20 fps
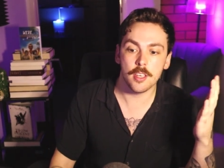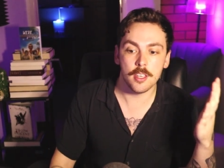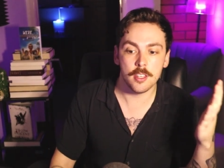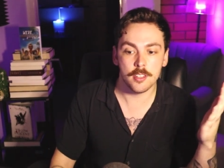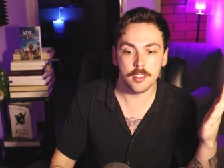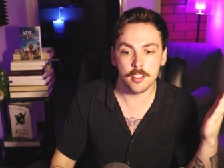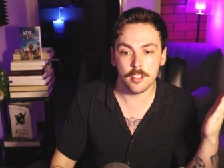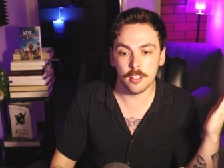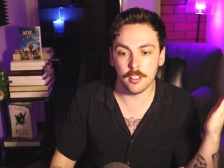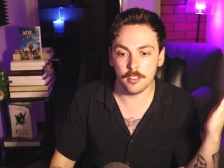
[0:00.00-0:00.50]

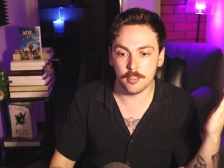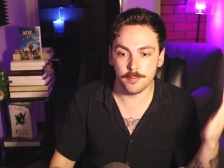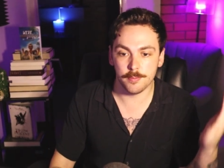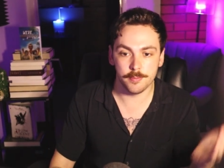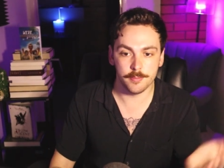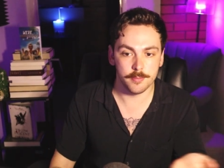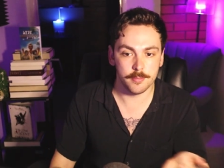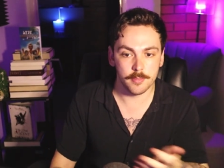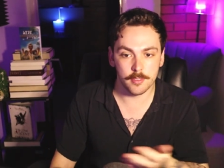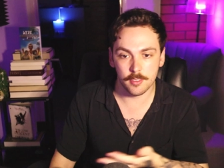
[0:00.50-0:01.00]
And,
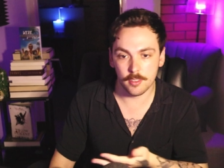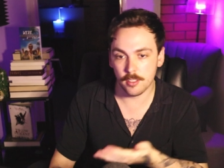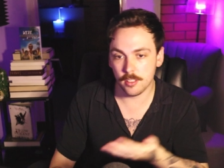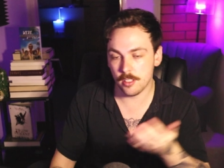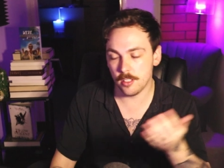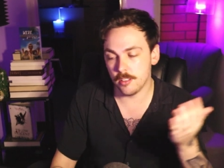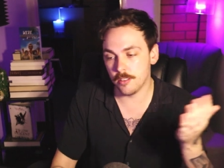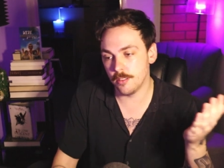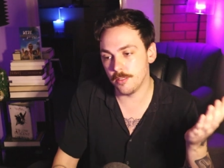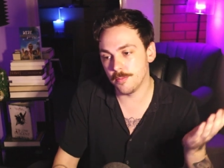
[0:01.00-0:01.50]

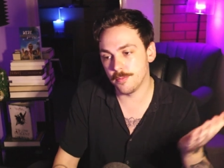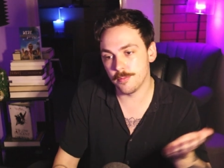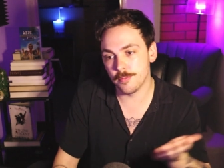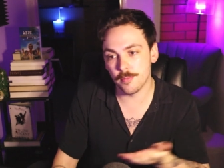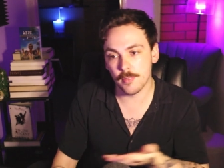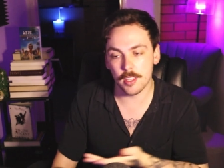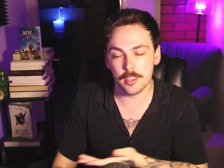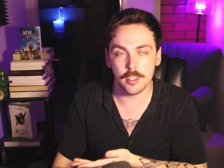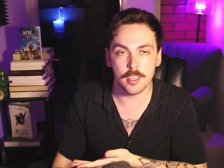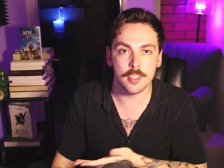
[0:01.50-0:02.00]
you know,
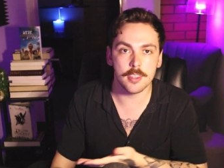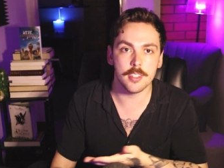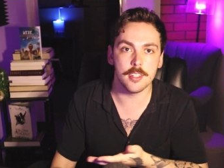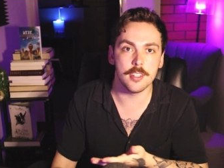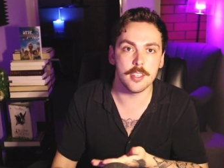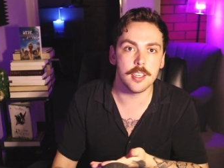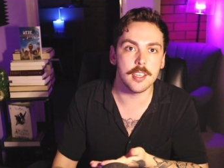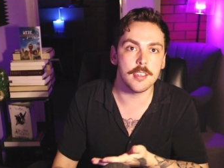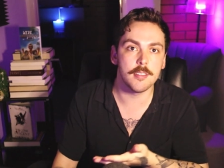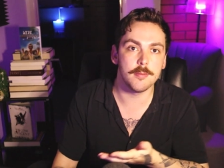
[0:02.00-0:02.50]
at the end
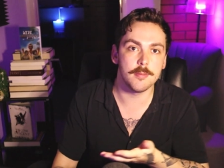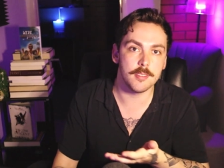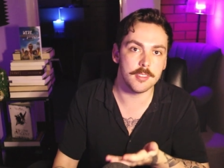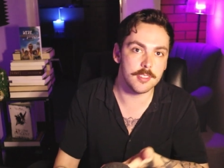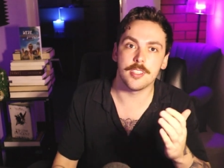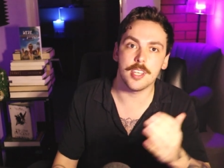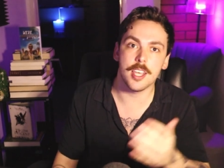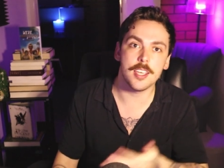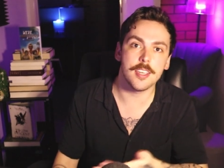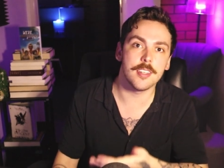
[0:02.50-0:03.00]
of the day,
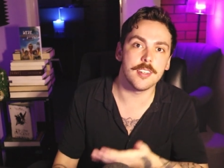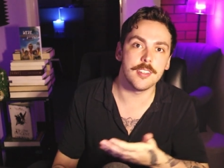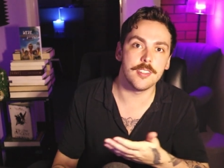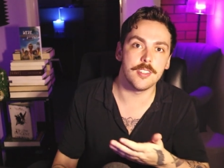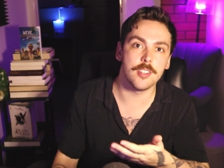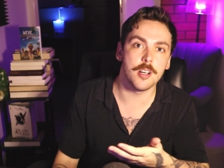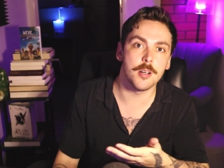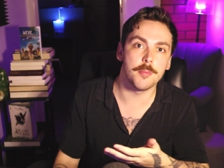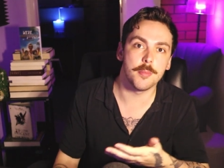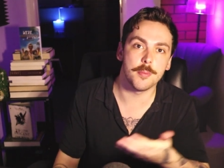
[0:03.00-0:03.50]
taking a
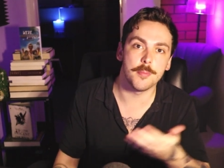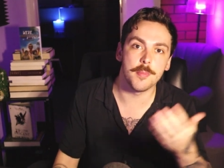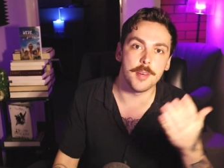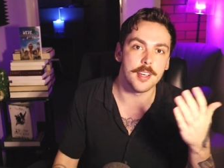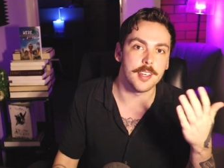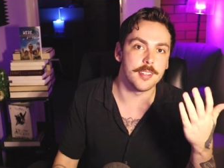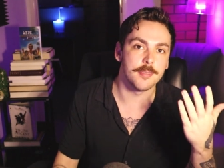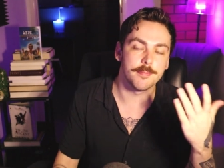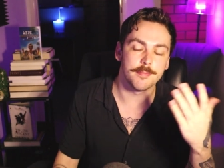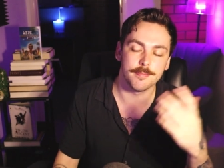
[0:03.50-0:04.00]
dump
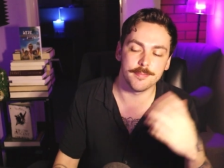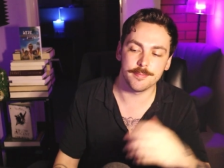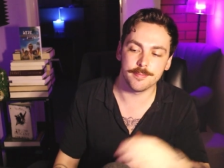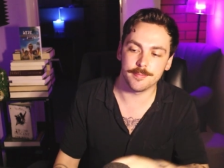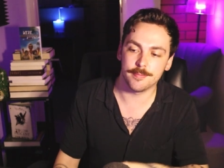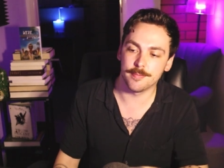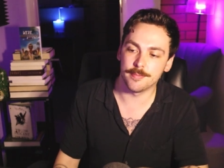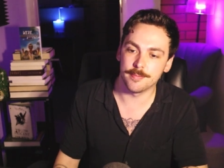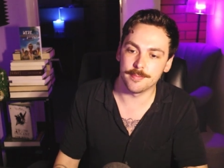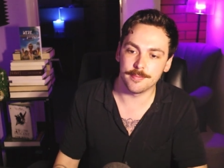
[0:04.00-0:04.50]
might
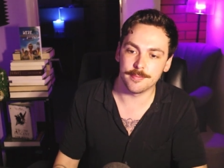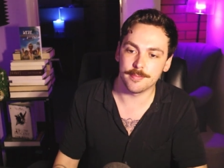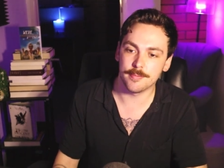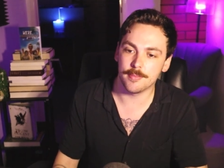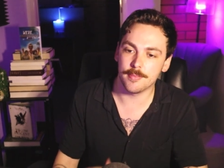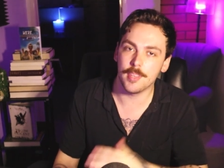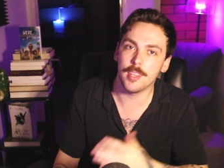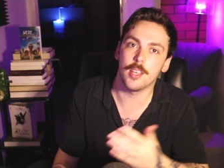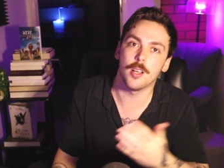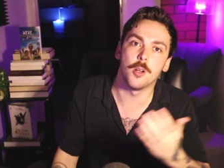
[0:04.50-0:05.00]

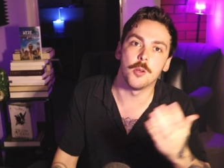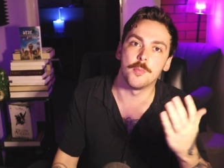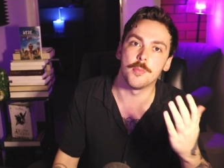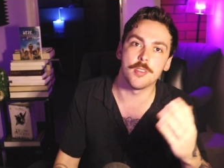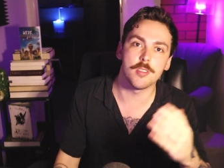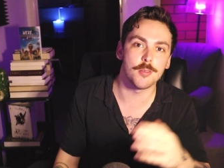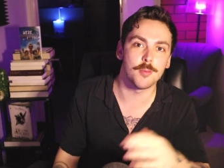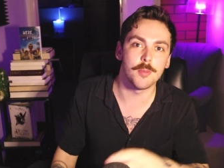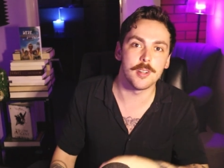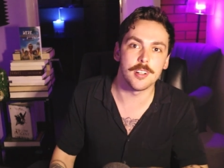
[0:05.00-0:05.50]
help
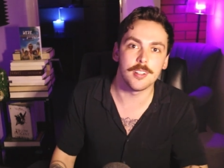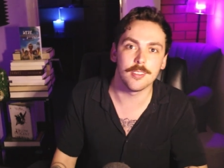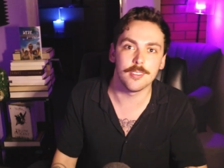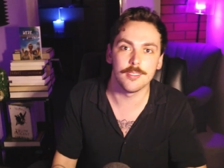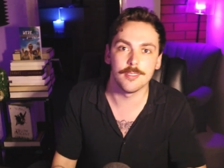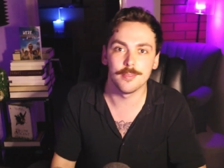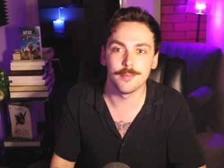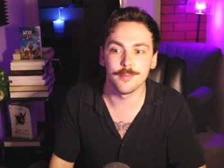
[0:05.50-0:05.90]
as well.